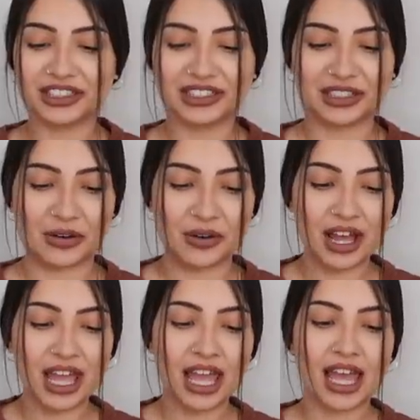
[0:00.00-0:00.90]
So
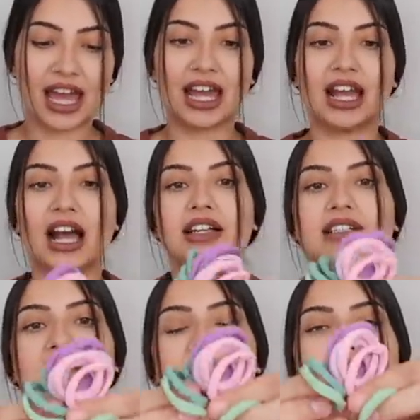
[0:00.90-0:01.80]
I
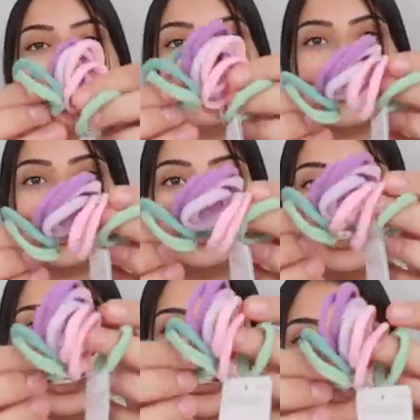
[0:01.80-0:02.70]
got these ones.
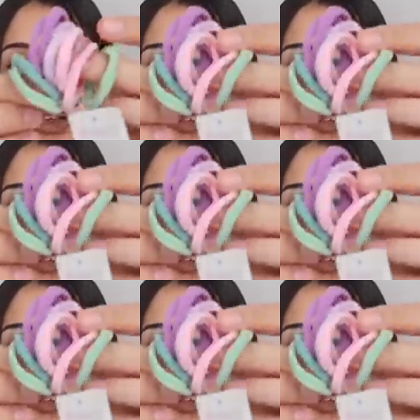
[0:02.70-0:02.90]
These are my